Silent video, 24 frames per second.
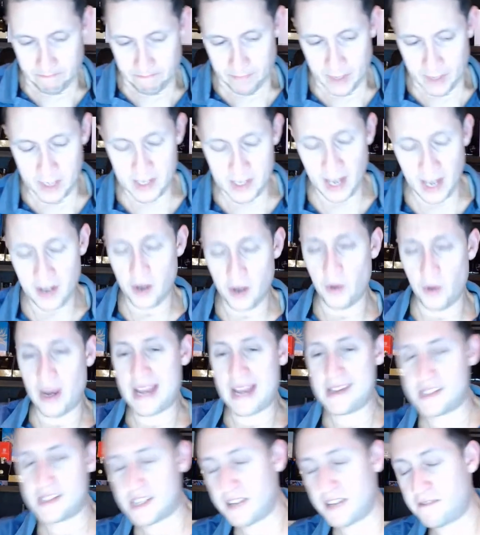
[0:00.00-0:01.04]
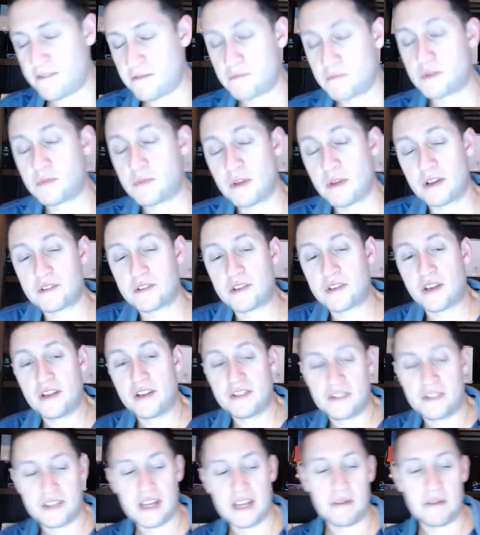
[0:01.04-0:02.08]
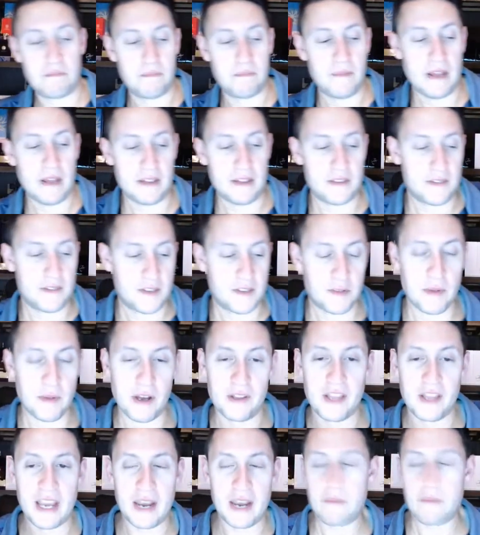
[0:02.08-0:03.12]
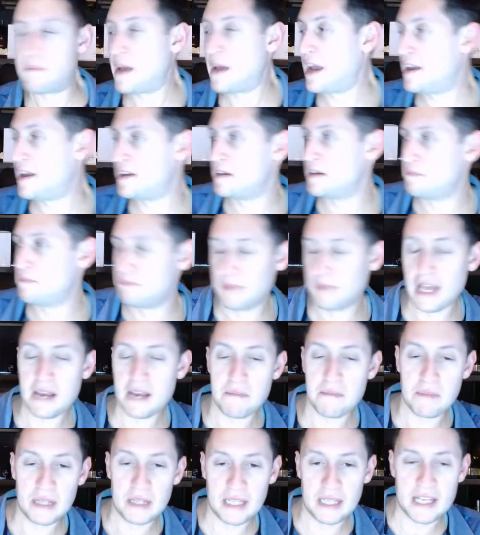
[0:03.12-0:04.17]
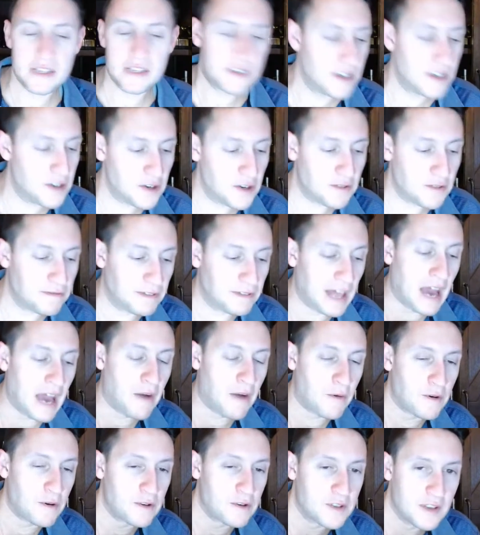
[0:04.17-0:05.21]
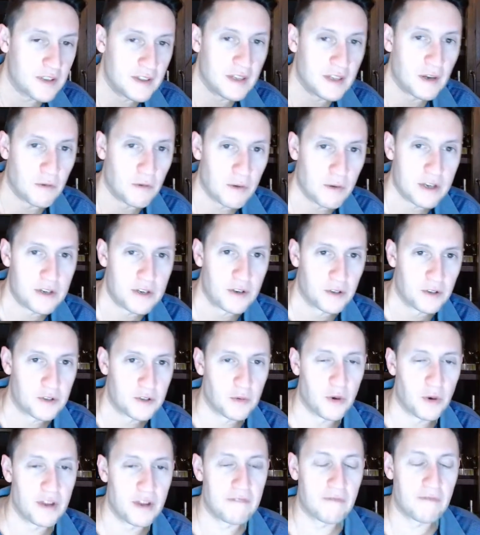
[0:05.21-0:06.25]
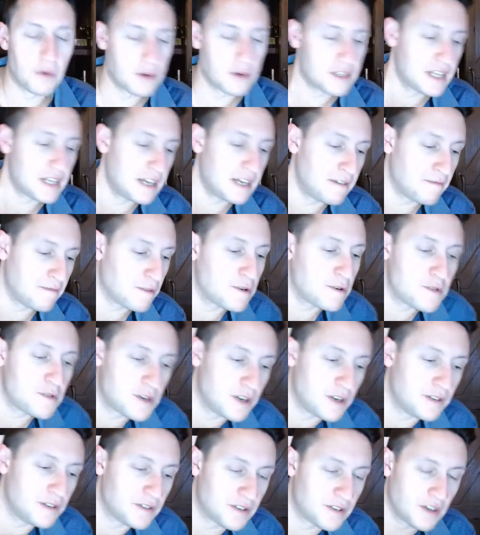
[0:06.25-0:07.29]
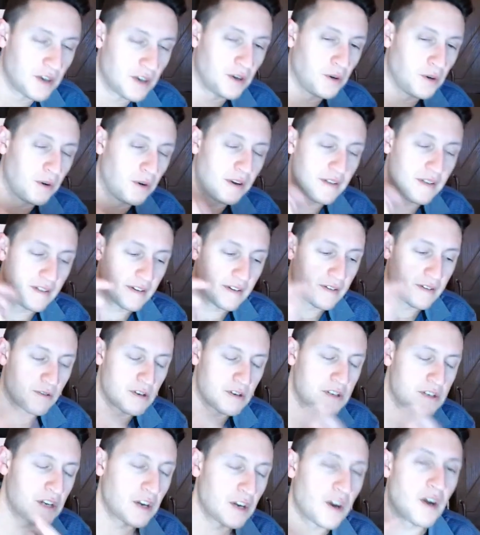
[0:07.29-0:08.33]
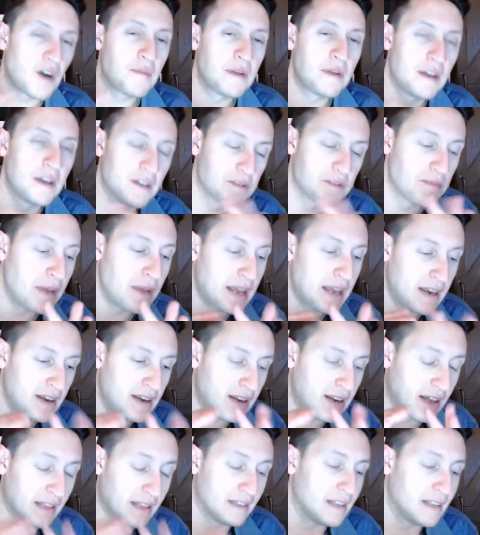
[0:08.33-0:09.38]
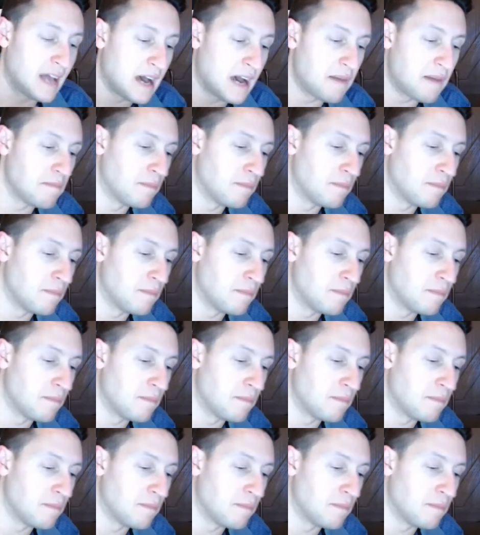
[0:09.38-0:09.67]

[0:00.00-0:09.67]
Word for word: Because I know AC from Smells Good said it smelled like a panda like molested your flowers in the original 2014 version. So Christian Carbonnel's made it a lot